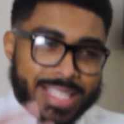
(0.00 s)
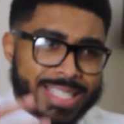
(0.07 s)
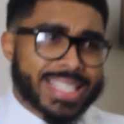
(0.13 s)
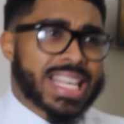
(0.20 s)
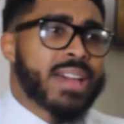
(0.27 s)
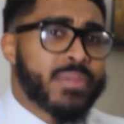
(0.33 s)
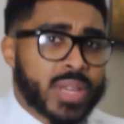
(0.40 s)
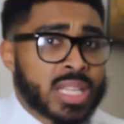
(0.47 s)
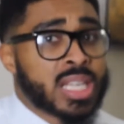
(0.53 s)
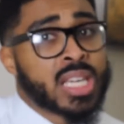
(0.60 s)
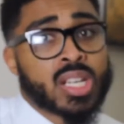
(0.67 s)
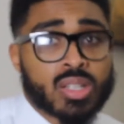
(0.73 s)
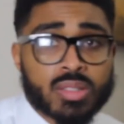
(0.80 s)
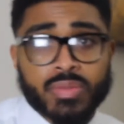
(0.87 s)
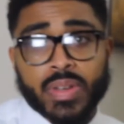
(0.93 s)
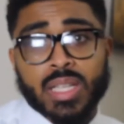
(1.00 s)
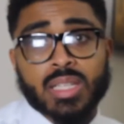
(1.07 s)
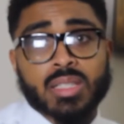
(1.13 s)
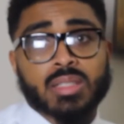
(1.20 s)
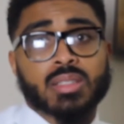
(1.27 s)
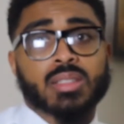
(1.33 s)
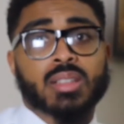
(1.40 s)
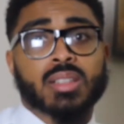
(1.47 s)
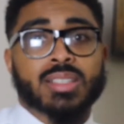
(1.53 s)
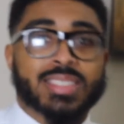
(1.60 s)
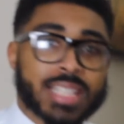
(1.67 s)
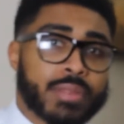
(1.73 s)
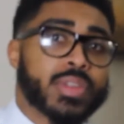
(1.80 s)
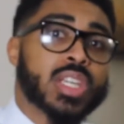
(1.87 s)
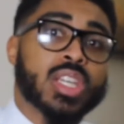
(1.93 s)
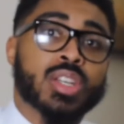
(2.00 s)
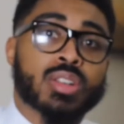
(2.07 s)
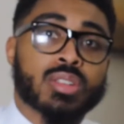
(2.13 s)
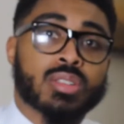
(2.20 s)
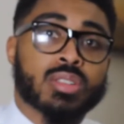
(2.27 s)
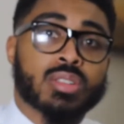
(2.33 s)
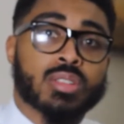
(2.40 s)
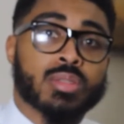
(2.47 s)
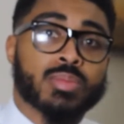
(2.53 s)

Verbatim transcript: Seven years, fellas, seven years.